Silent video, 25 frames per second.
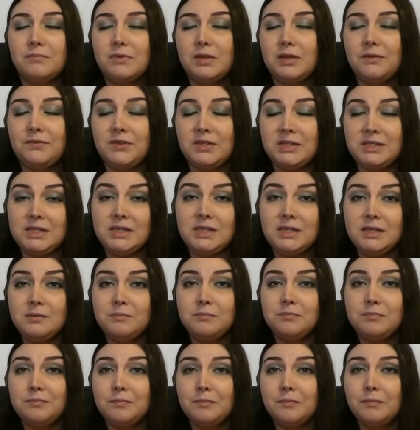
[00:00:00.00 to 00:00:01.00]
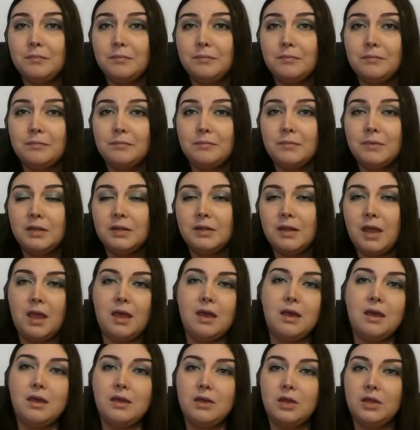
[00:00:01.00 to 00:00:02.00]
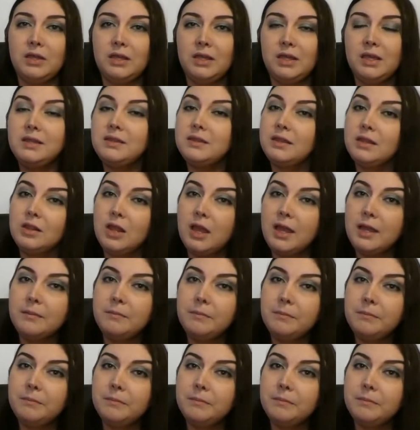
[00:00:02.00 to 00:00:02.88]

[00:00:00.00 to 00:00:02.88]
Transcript: If you did, uh, hit the like